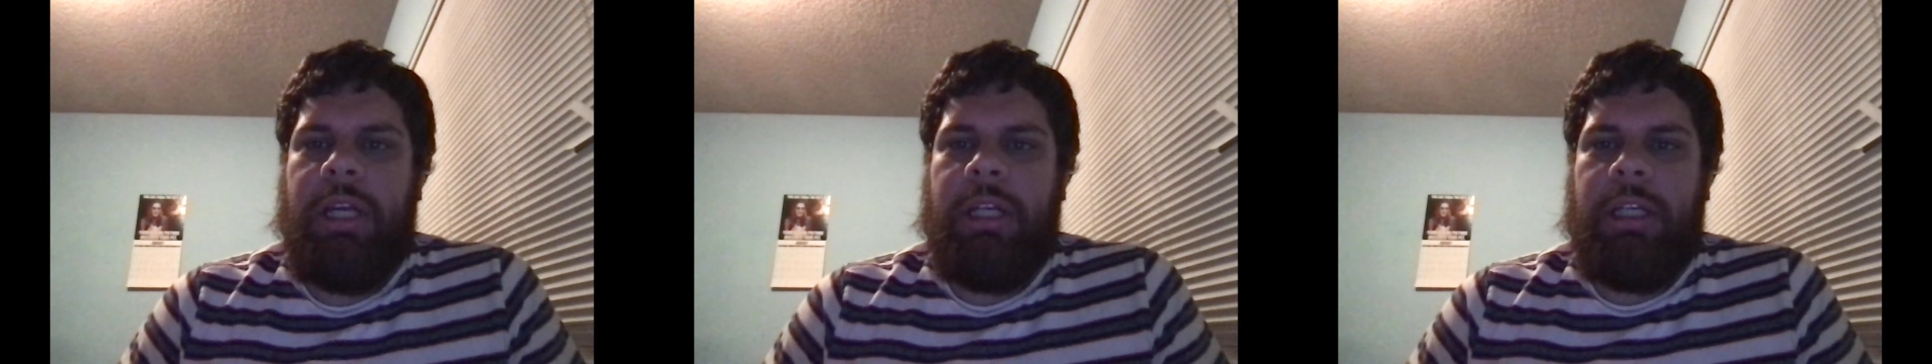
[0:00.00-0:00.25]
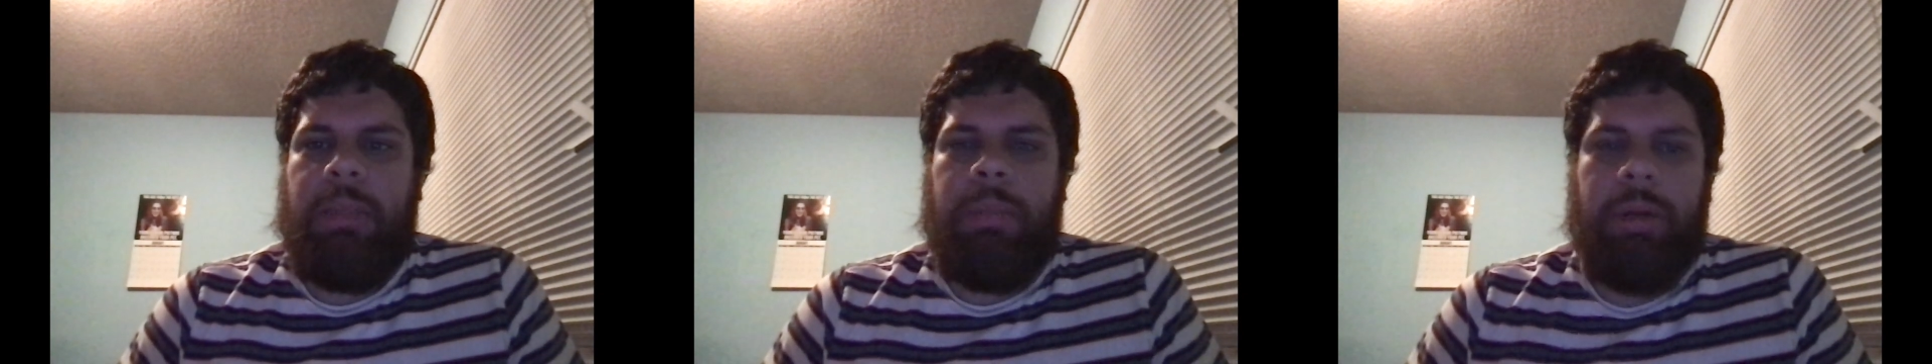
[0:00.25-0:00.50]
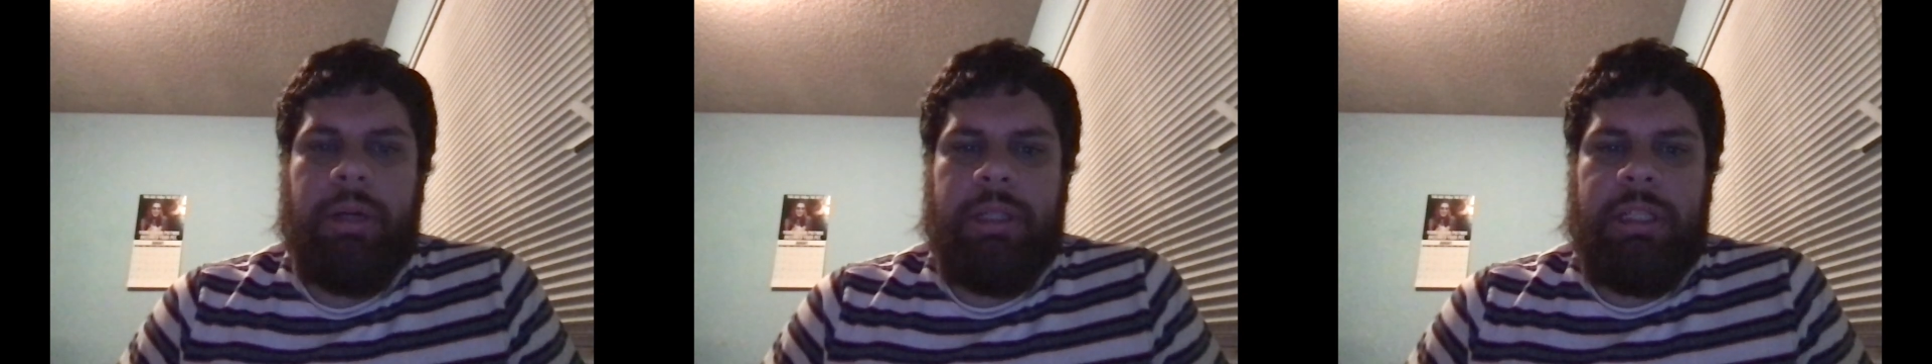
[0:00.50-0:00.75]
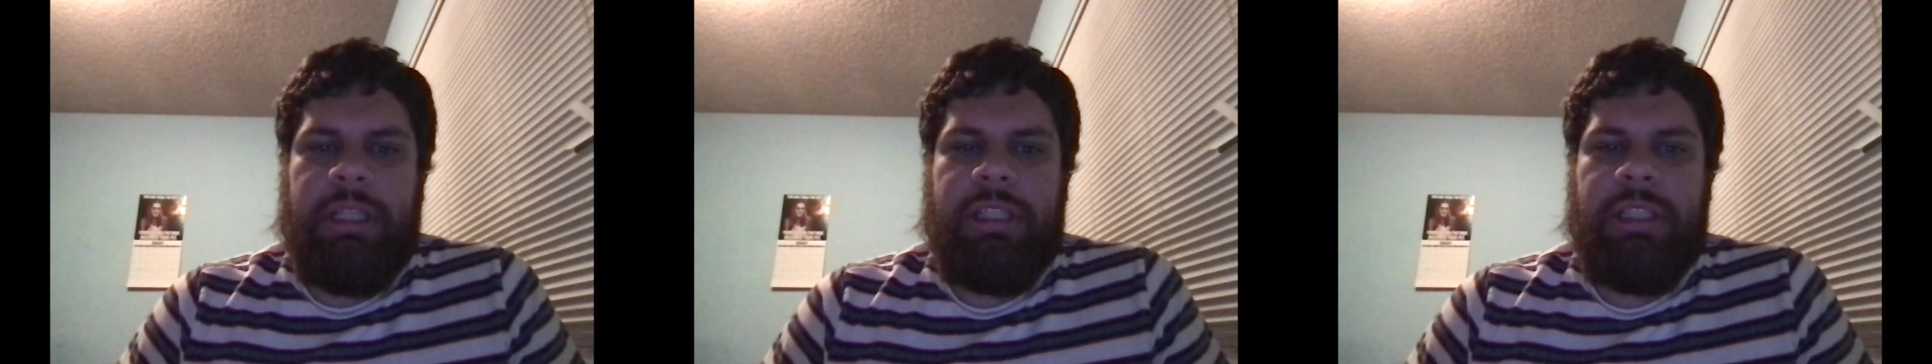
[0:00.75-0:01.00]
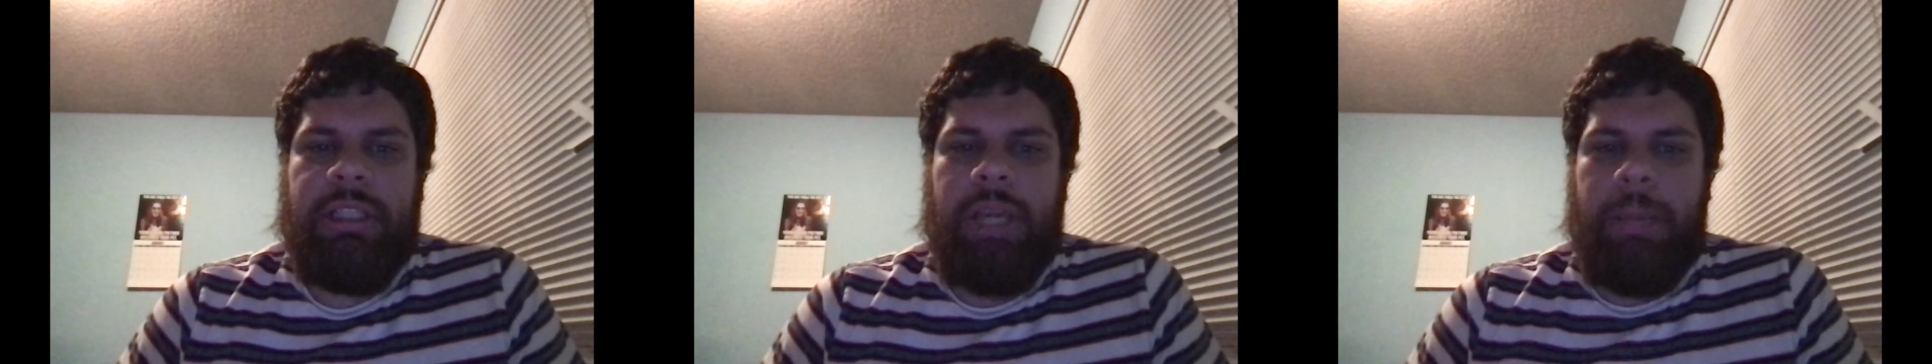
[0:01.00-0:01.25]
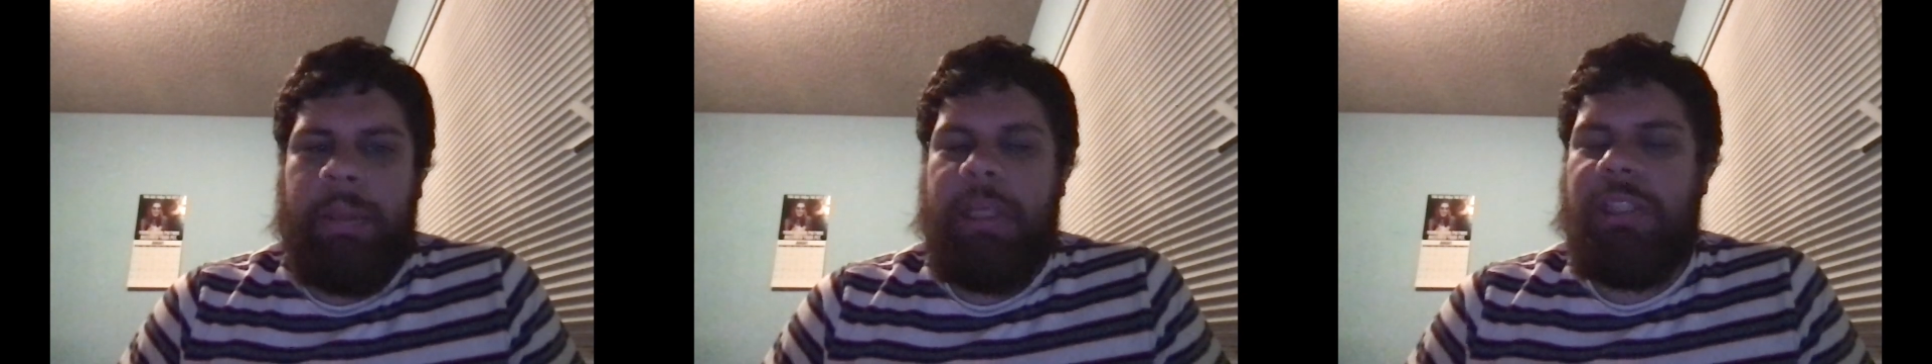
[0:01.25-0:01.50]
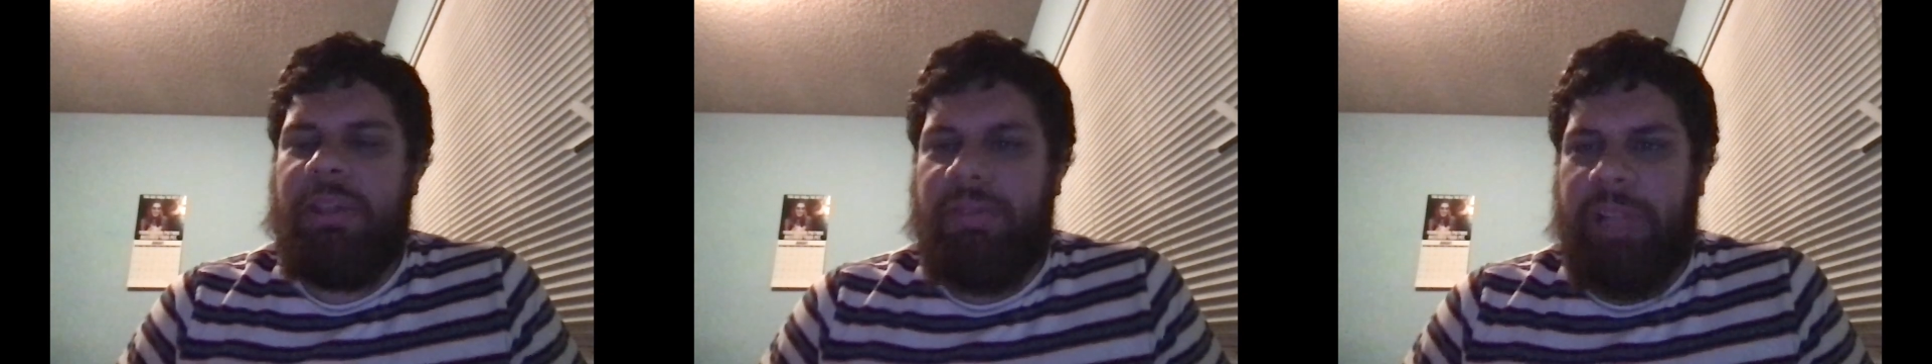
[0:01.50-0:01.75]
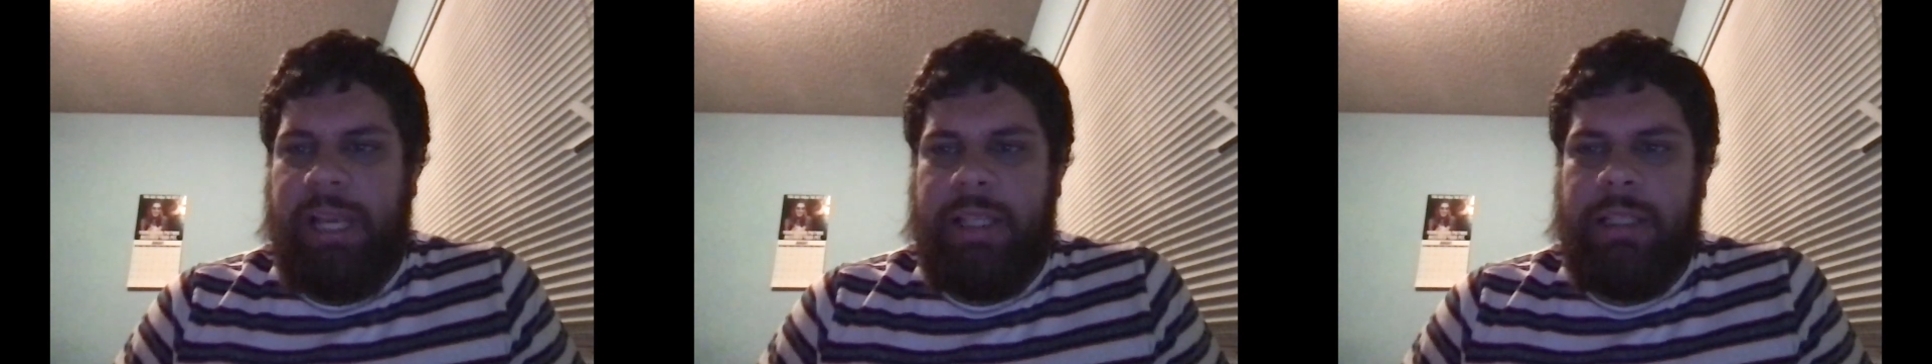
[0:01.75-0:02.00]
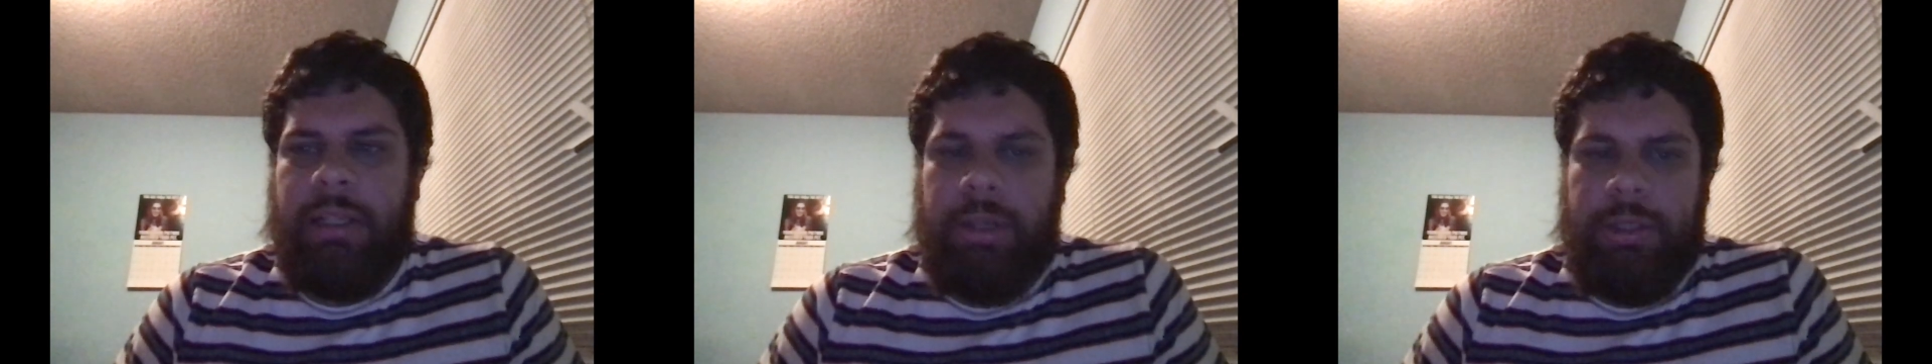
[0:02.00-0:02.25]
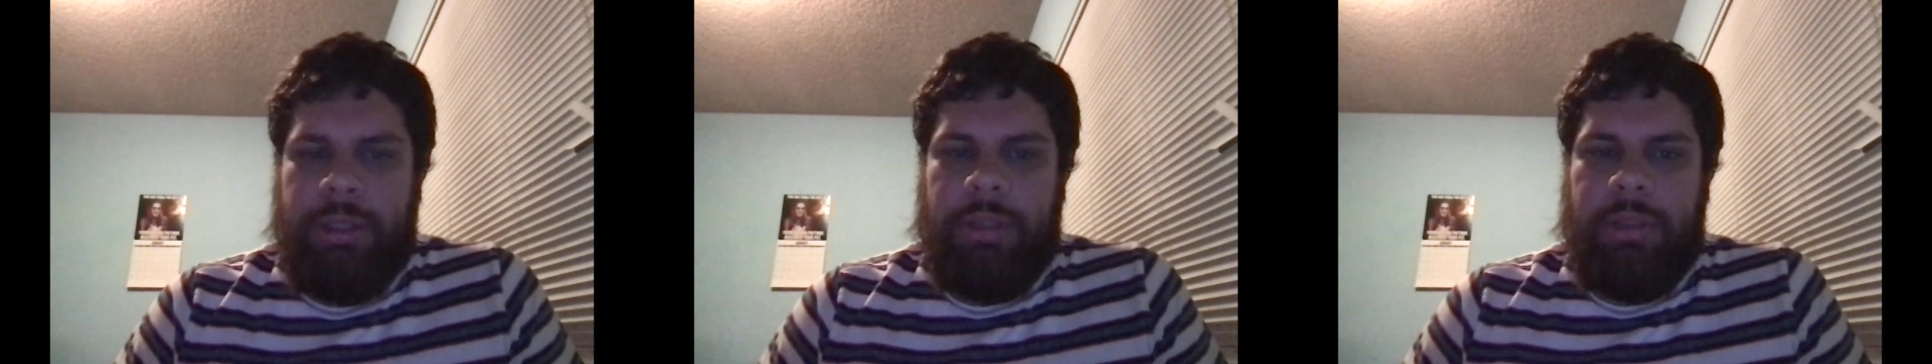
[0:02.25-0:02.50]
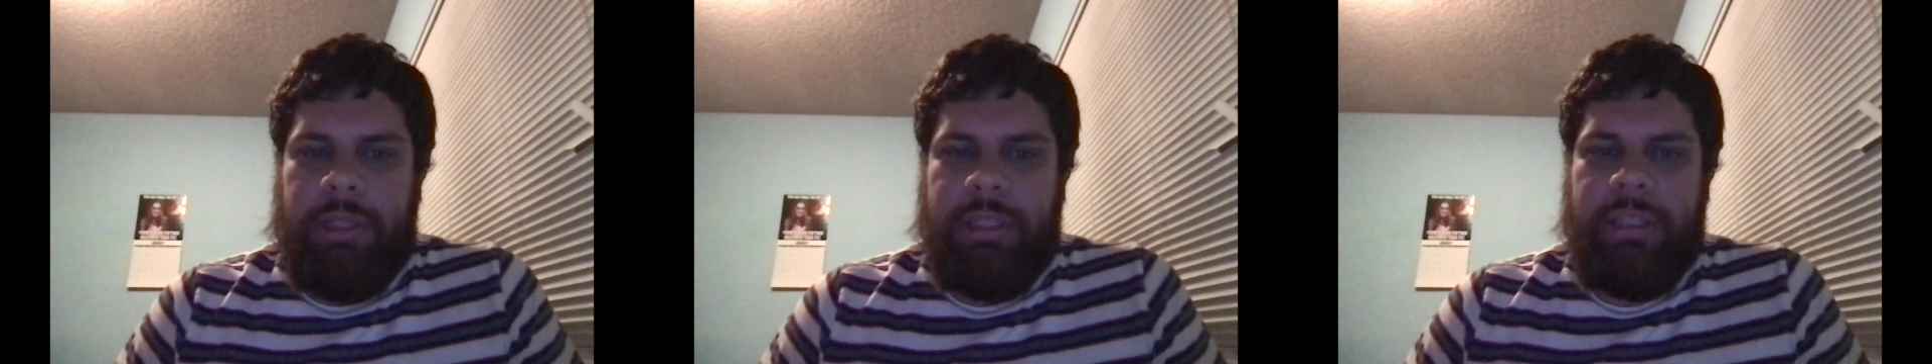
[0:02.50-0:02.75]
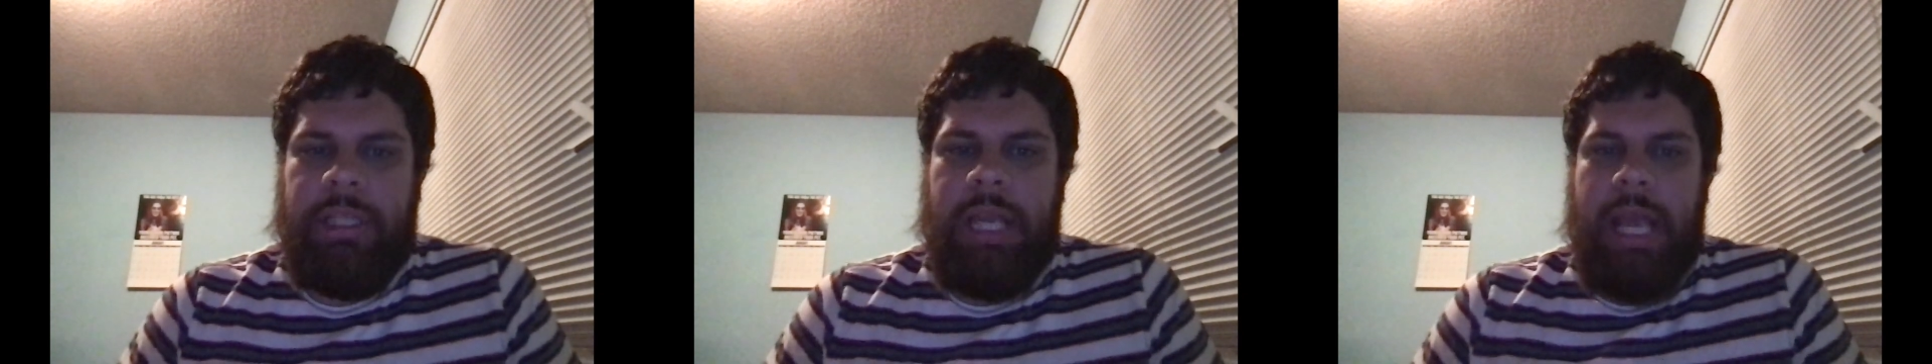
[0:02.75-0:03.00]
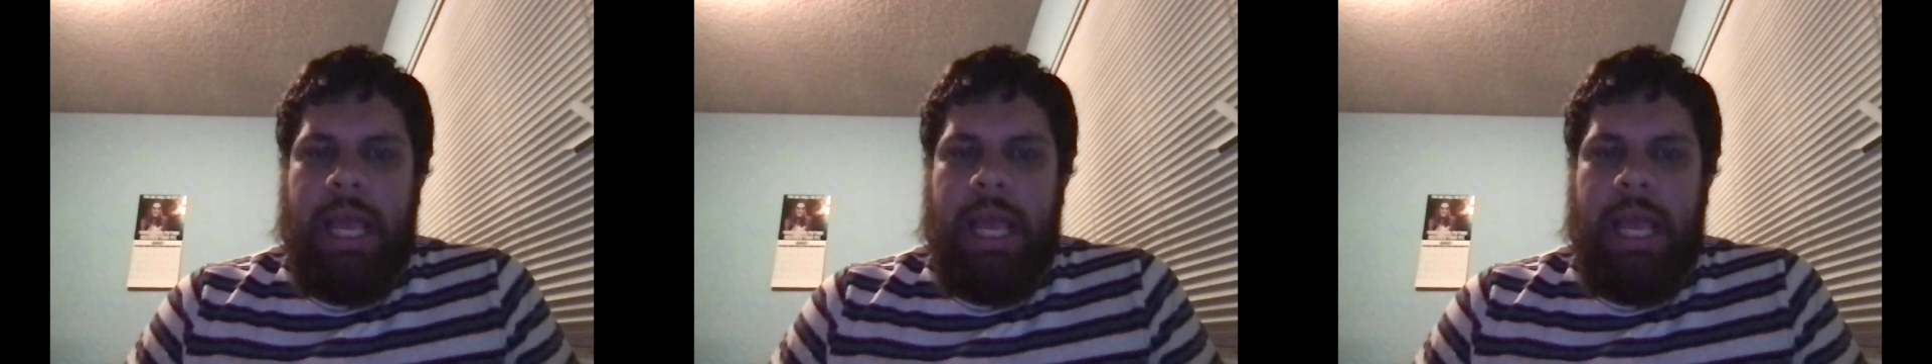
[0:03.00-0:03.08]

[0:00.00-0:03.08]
could purchase a piece of land in Honduras